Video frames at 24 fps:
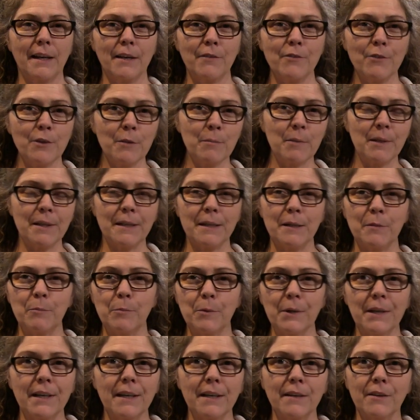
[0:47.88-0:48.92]
everybody
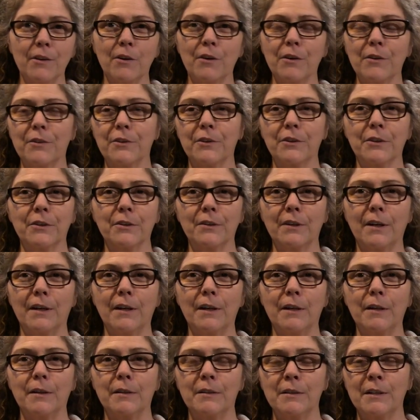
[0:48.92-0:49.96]
bring in all their
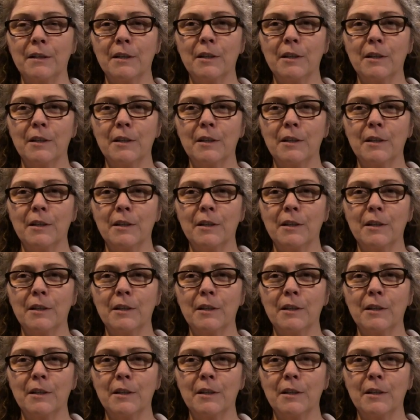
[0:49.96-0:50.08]
uh,